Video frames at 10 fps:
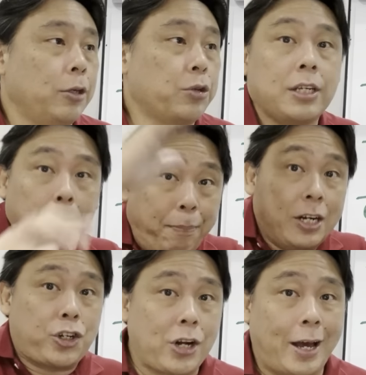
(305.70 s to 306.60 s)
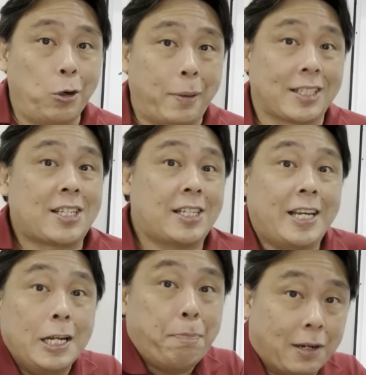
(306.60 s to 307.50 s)
you see a big shadow, but it's a
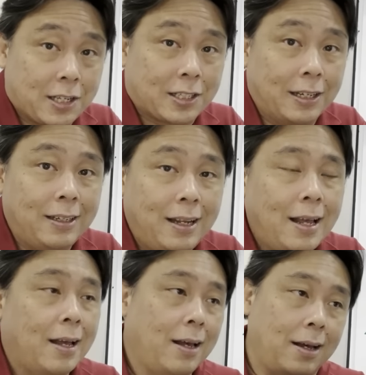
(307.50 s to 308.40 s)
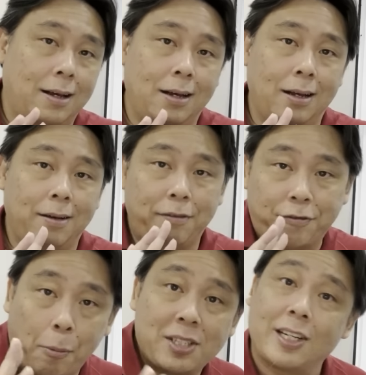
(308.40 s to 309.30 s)
skinny person
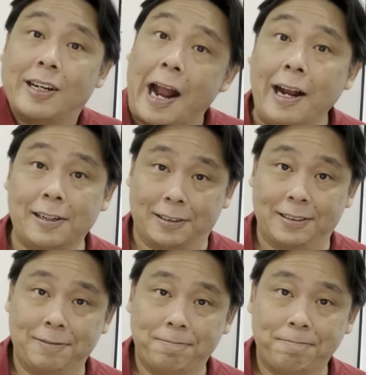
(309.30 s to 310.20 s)
from a certain angle.